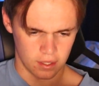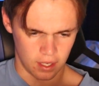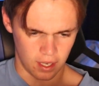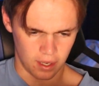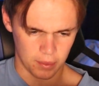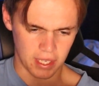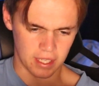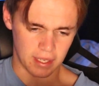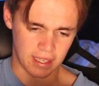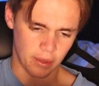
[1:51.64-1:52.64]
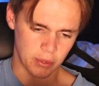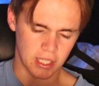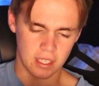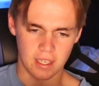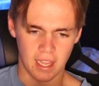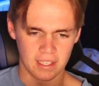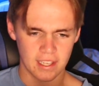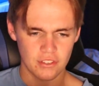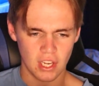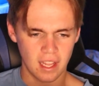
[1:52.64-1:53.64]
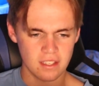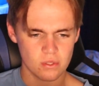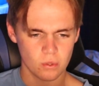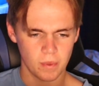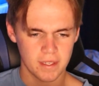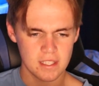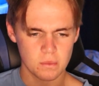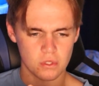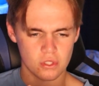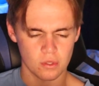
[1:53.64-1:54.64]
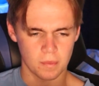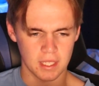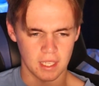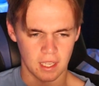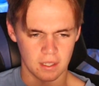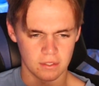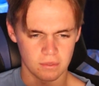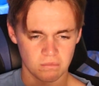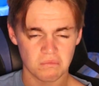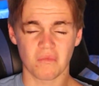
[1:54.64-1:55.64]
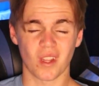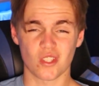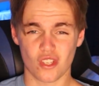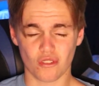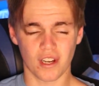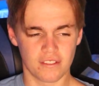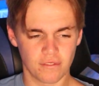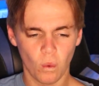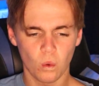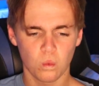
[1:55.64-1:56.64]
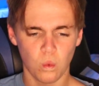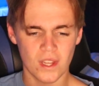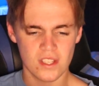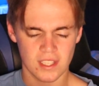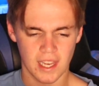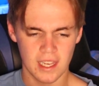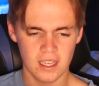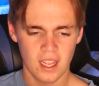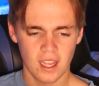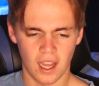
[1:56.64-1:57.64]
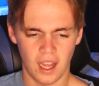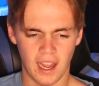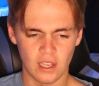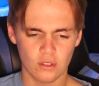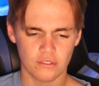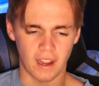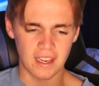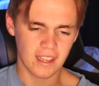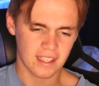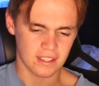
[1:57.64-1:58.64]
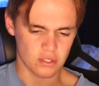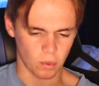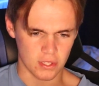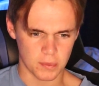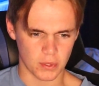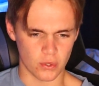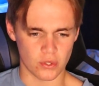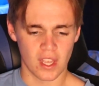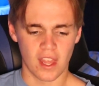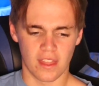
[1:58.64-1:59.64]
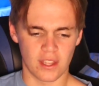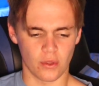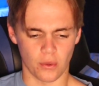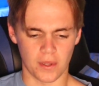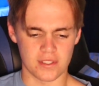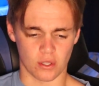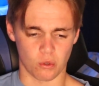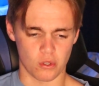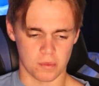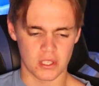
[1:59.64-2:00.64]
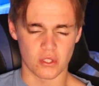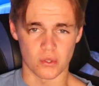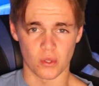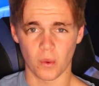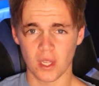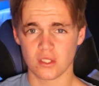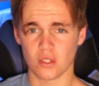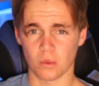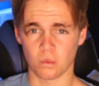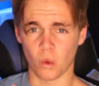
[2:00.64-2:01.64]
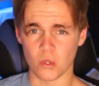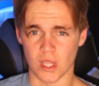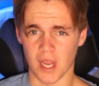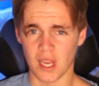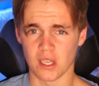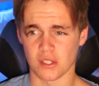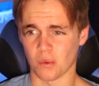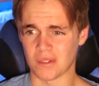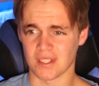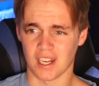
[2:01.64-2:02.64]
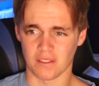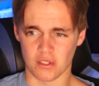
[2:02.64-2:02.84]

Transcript: Uh, we get, and now we need 11 Arsenal players, which should be uh, straightforward once again. Uh, I look for, I like these ones because they're not the ones that cause me issues. The one towards the end is the ones that I